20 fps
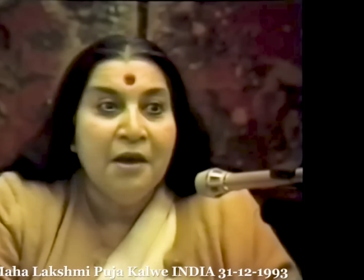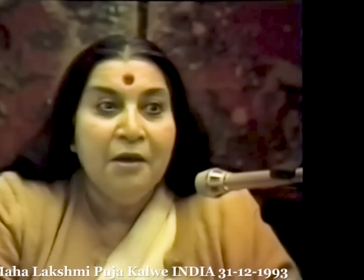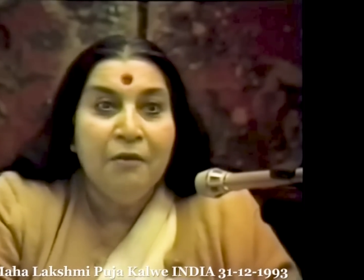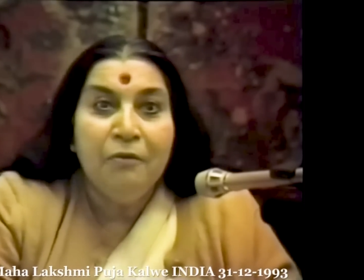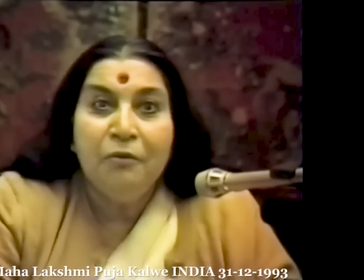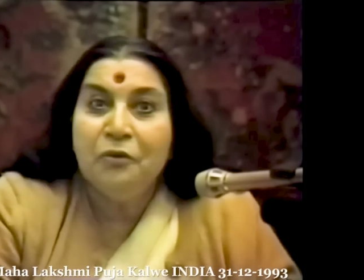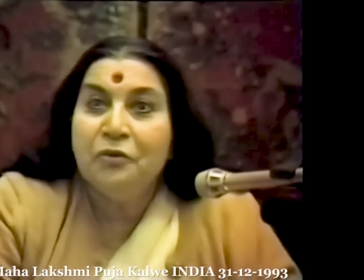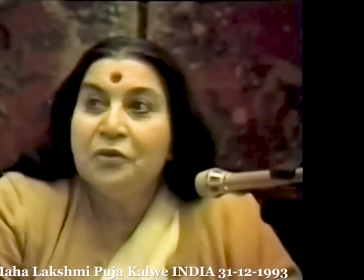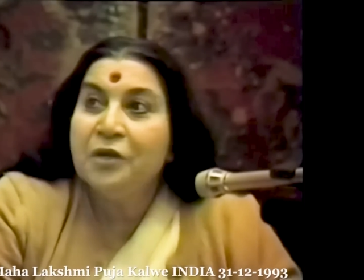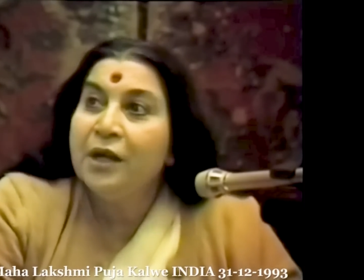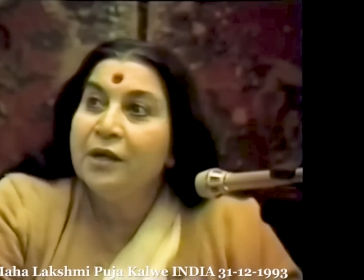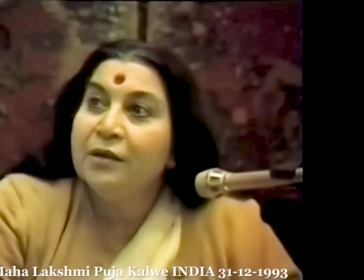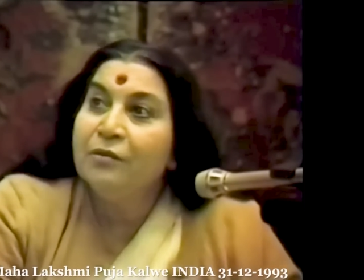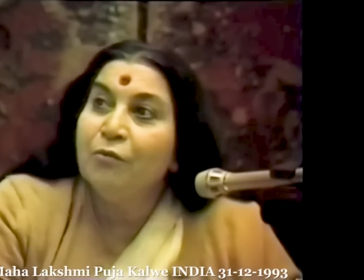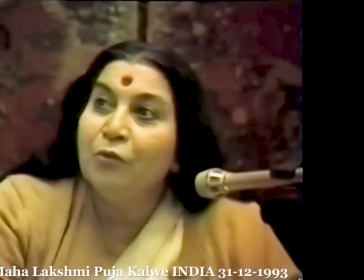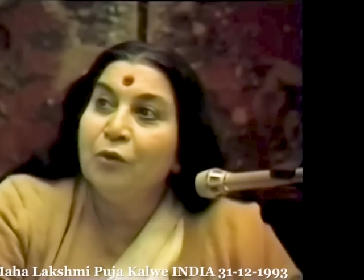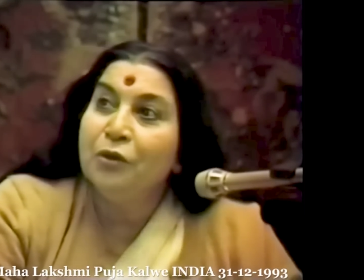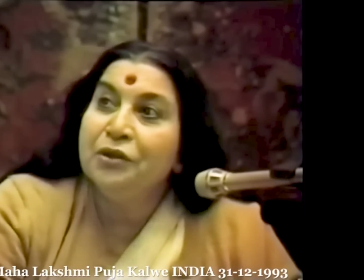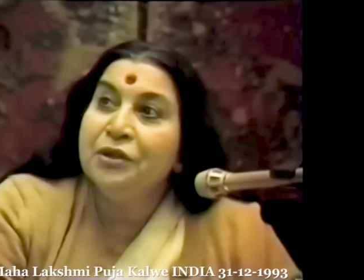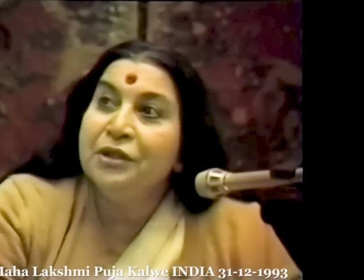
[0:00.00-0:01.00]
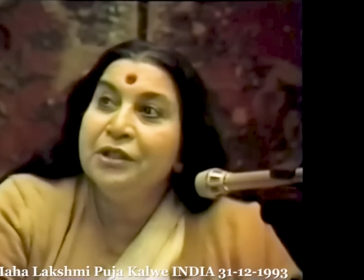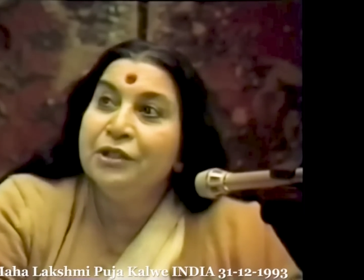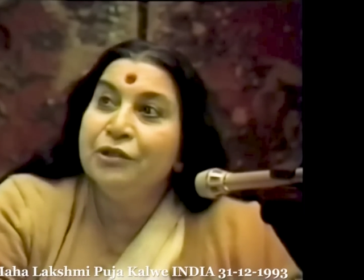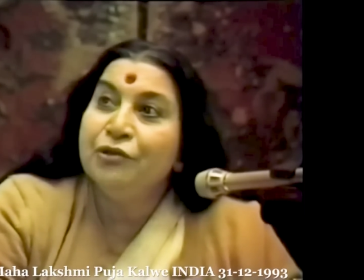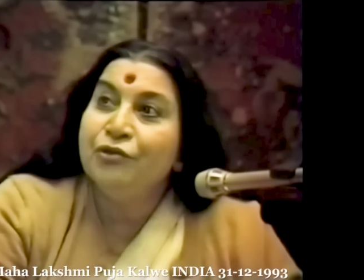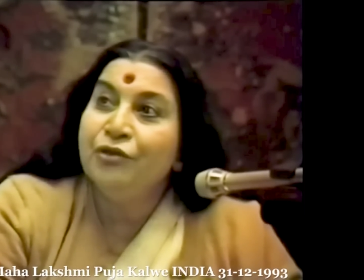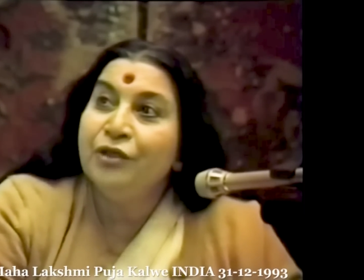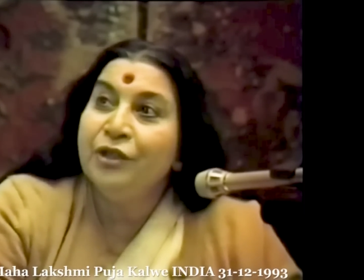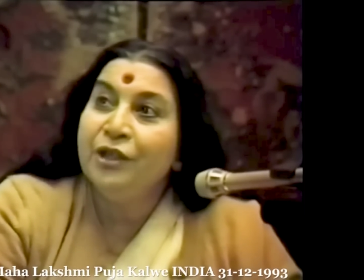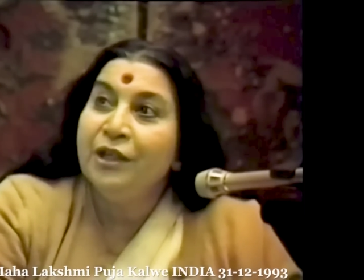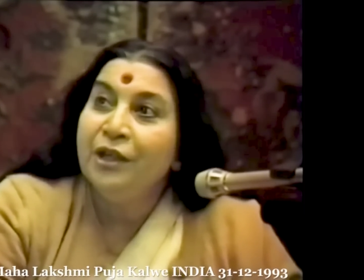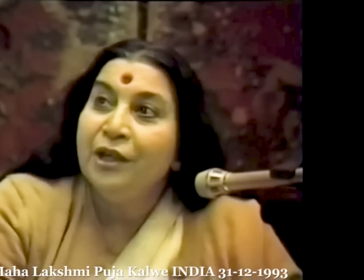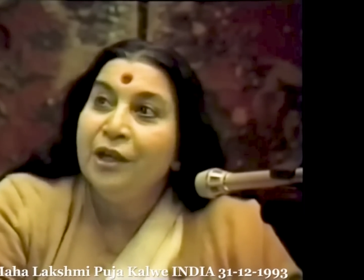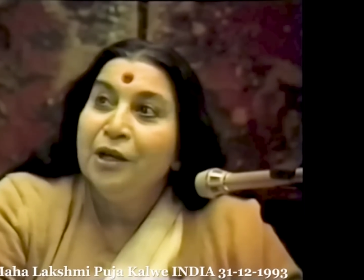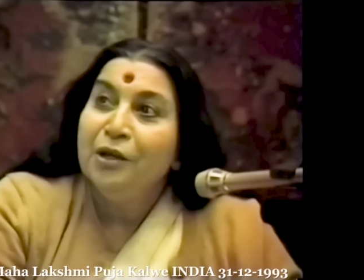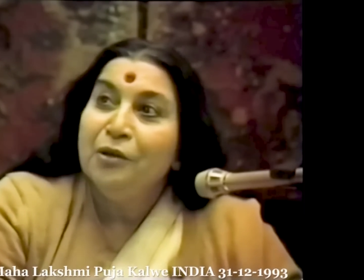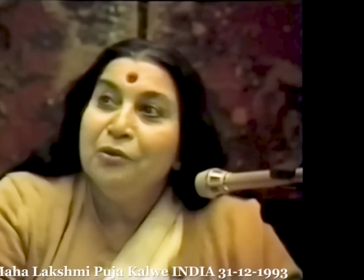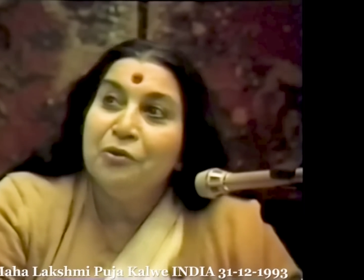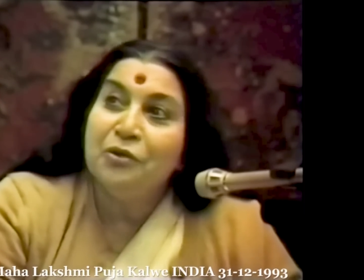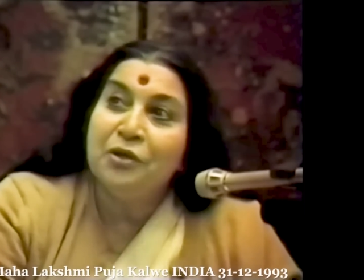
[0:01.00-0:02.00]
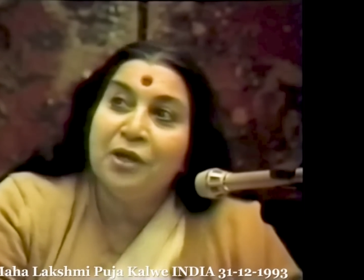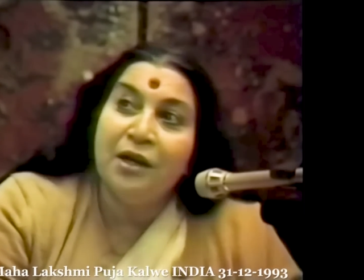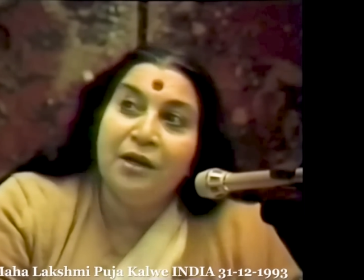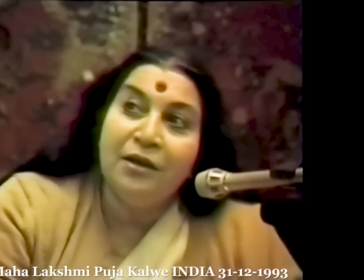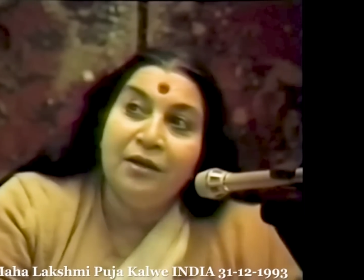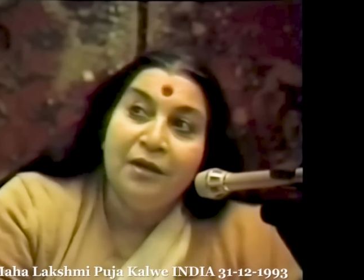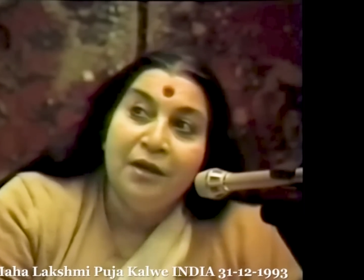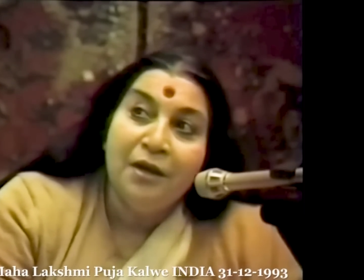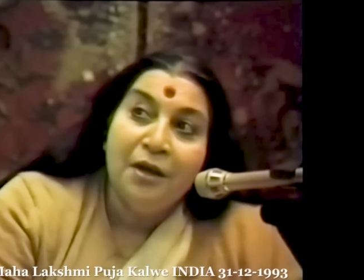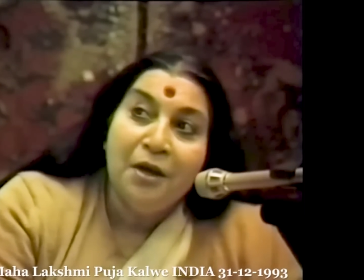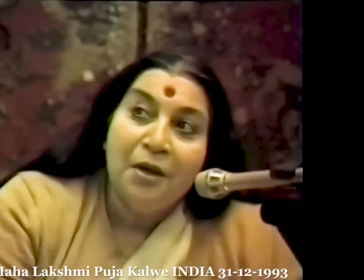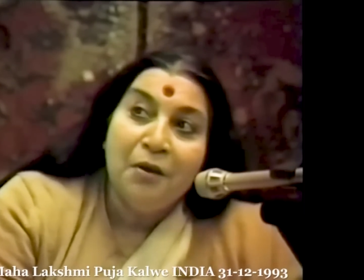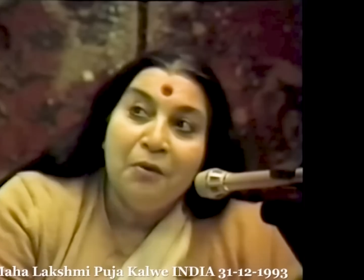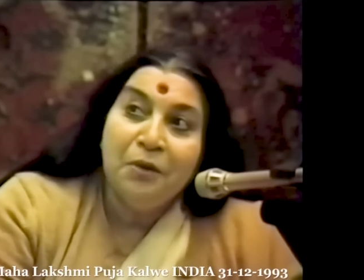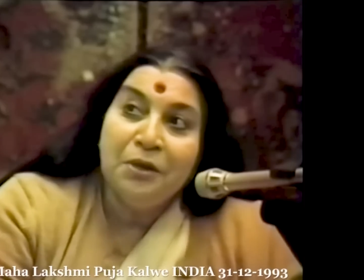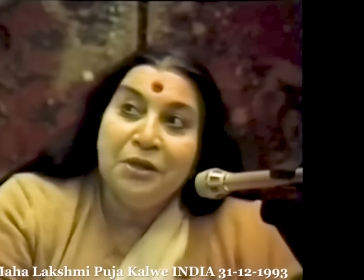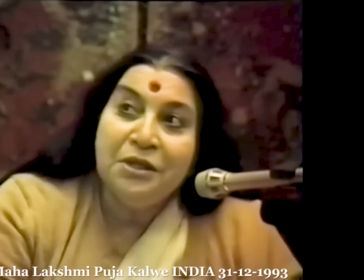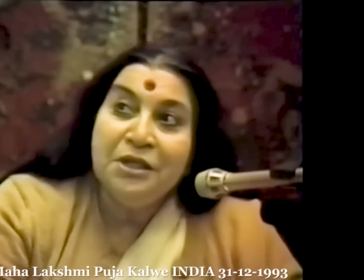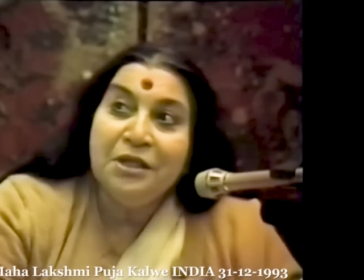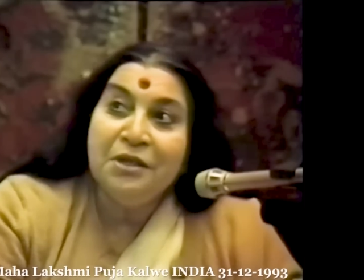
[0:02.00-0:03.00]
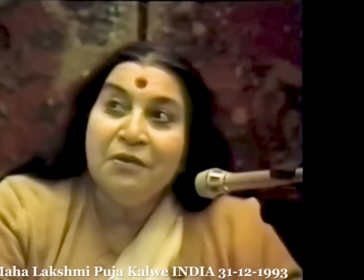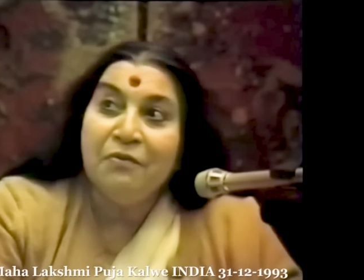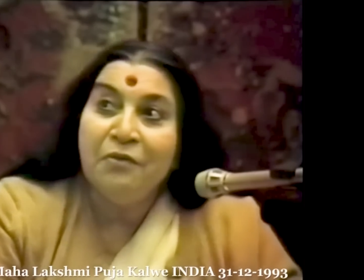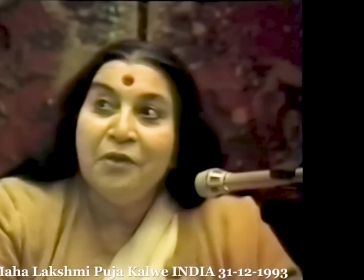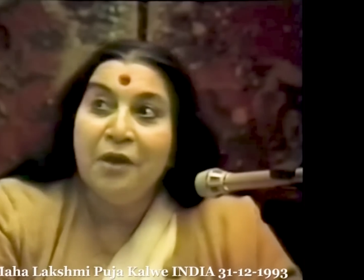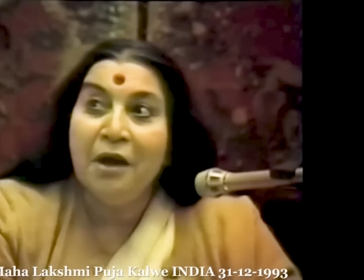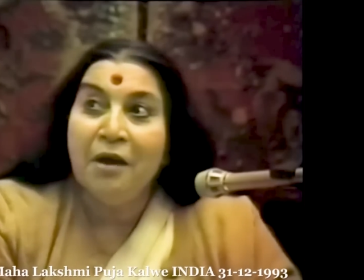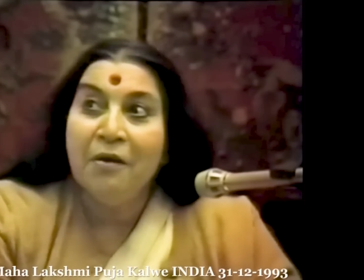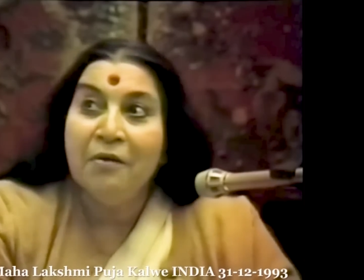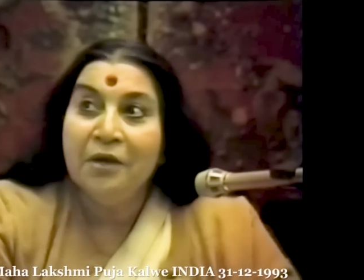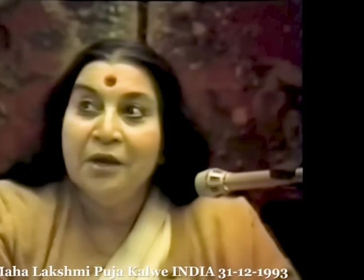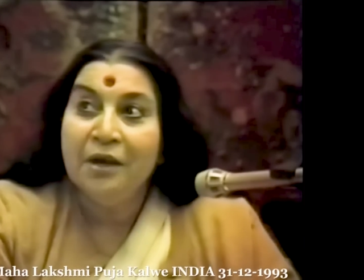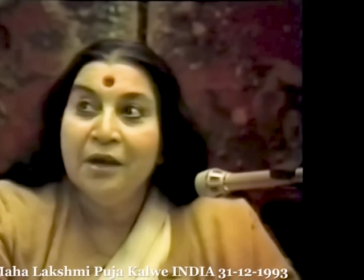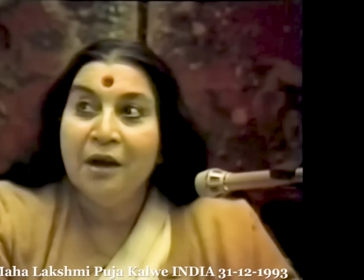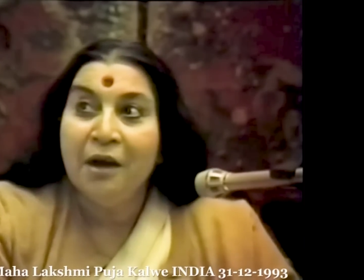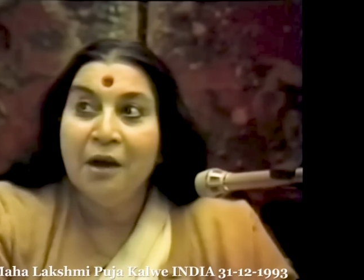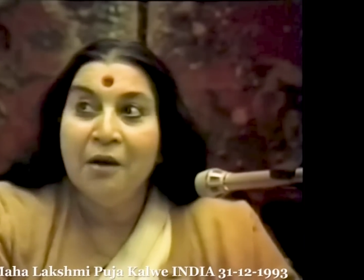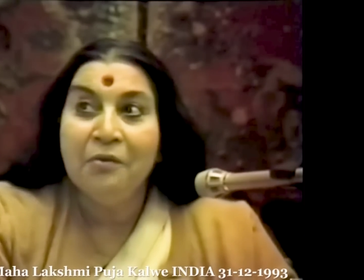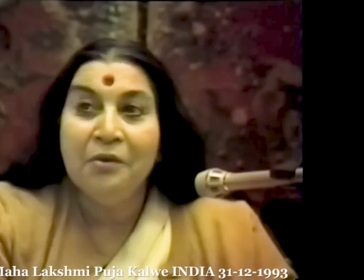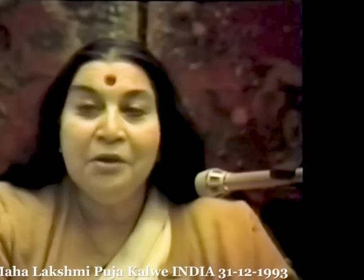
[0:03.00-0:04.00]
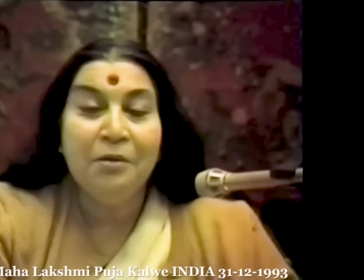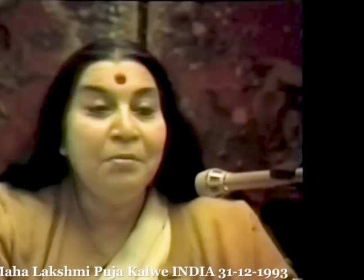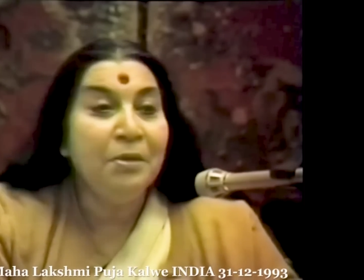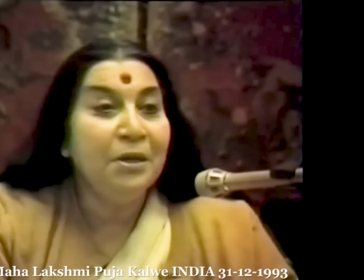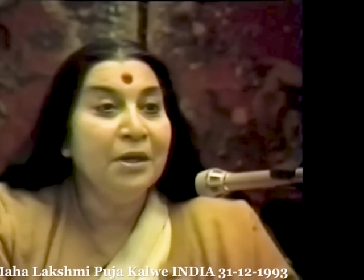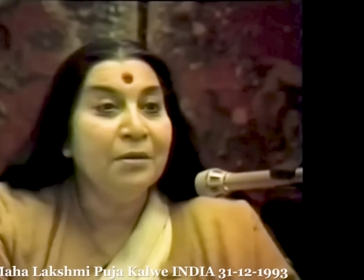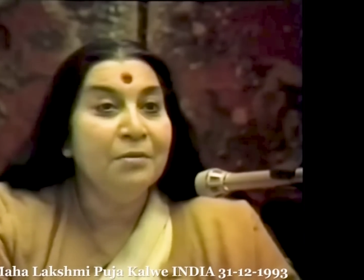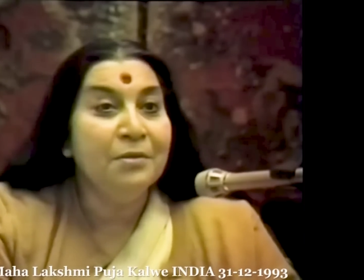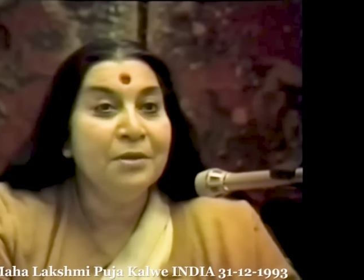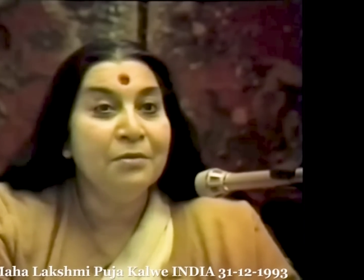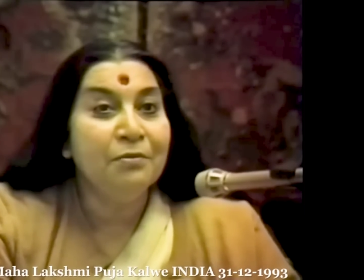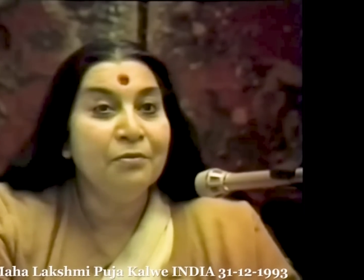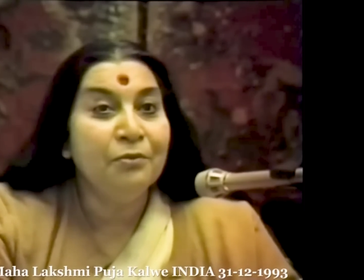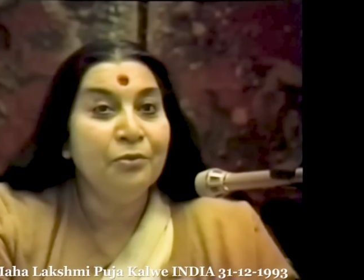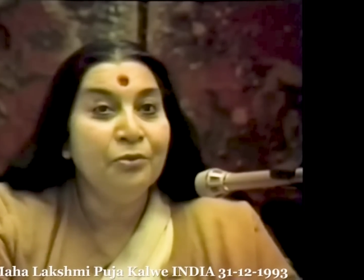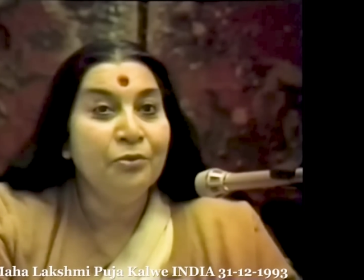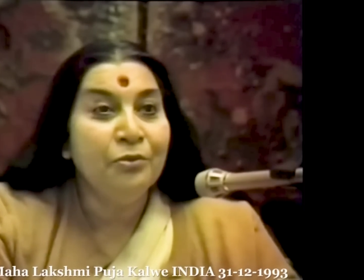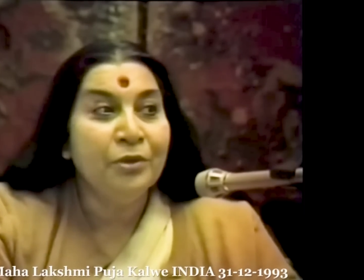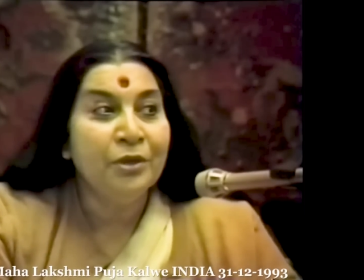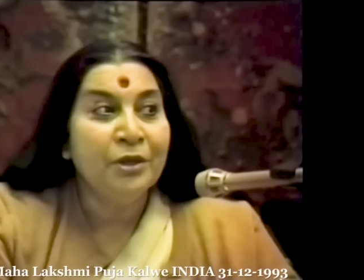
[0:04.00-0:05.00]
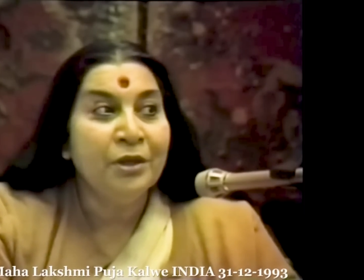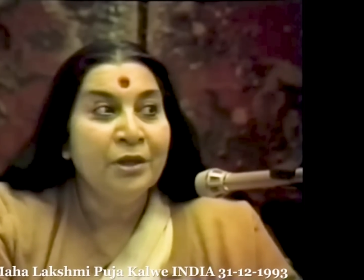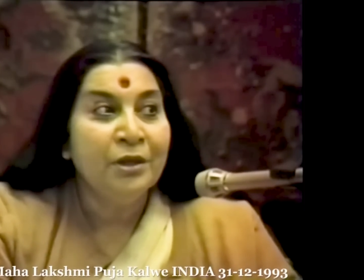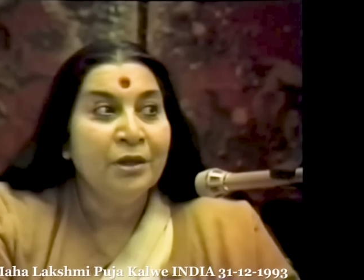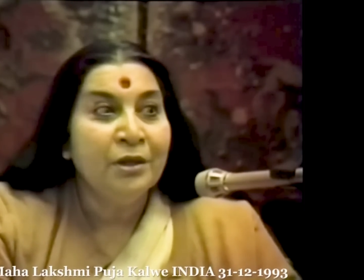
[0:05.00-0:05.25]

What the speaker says: If you start watching a tree, you start watching a flower, how it becomes a fruit.